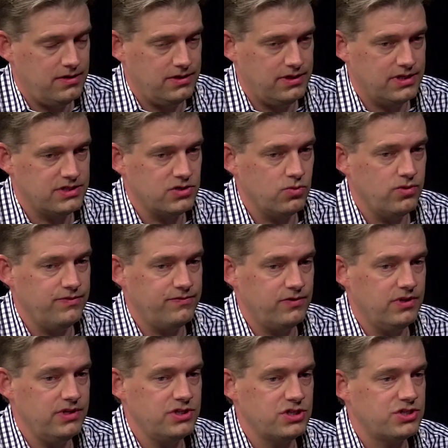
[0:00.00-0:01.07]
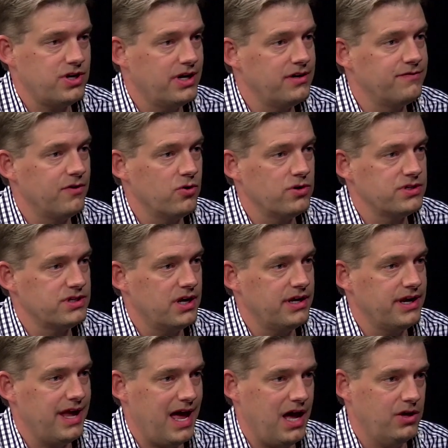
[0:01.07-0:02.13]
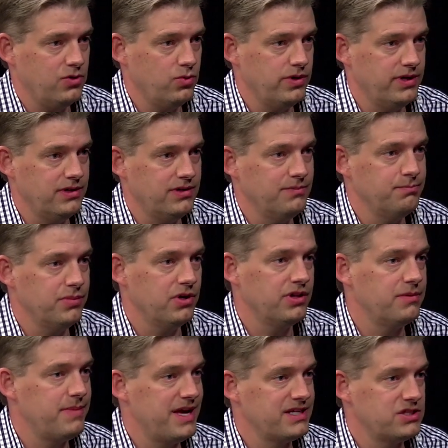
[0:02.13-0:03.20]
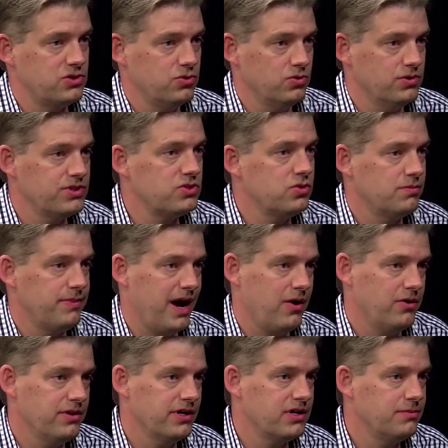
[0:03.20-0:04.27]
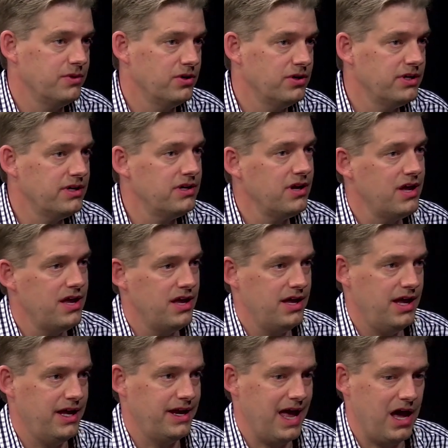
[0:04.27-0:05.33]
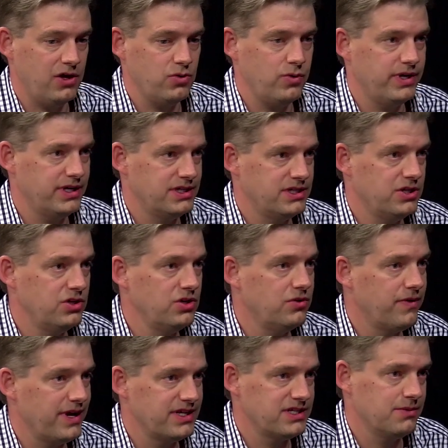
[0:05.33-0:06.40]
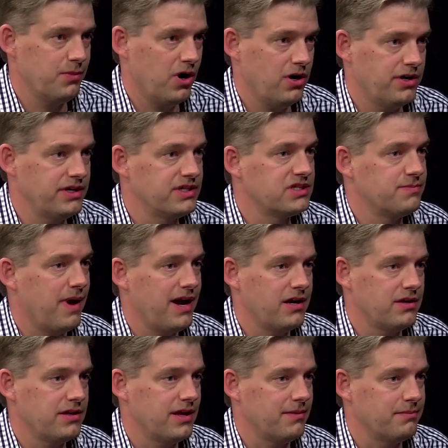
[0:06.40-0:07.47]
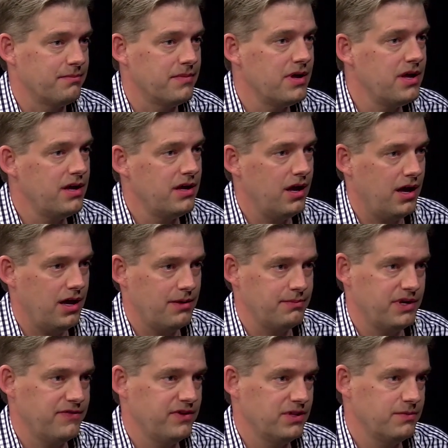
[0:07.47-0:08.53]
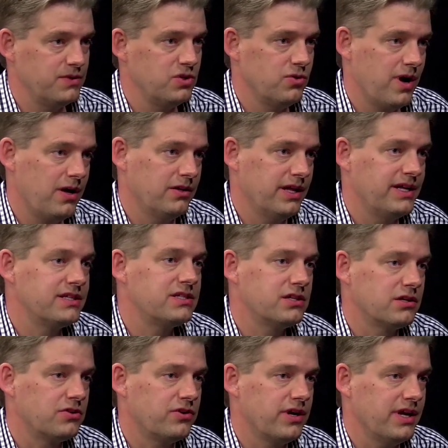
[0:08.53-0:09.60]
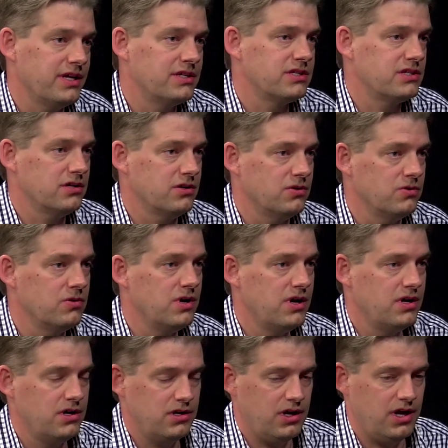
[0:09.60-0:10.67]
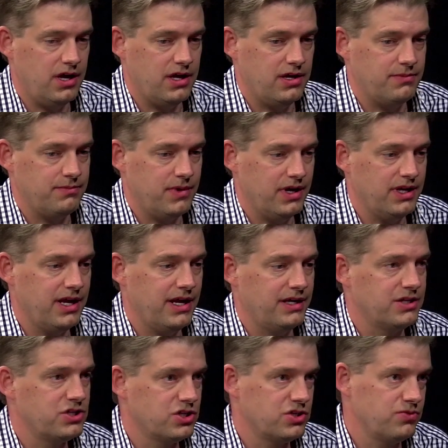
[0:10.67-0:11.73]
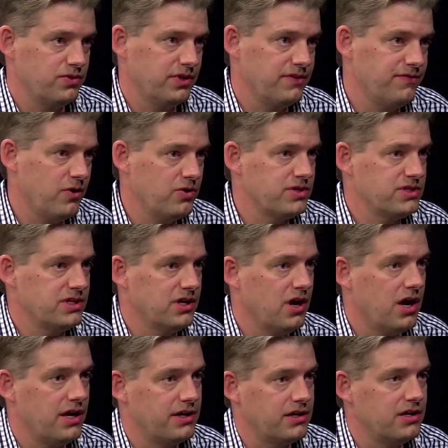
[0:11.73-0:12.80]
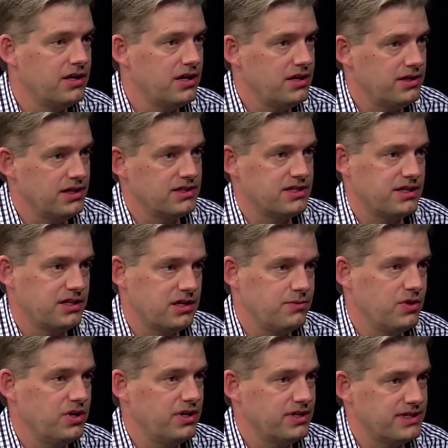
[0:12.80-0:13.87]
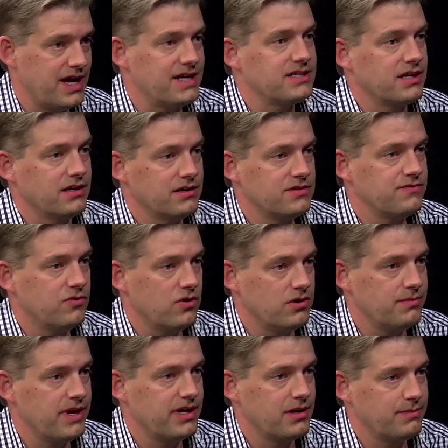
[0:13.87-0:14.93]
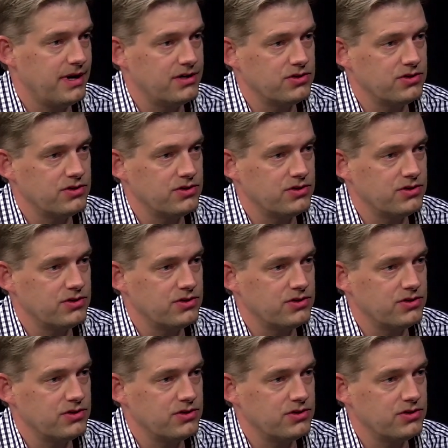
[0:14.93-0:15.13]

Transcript: Yeah, so we're really just trying to focus on how do we build the best tools to empower the community and how do we continue to raise the bar and inspire them, um, giving them new outlets to create. So um, again, it's just really focusing on things that the community is asking us for and, and making it, better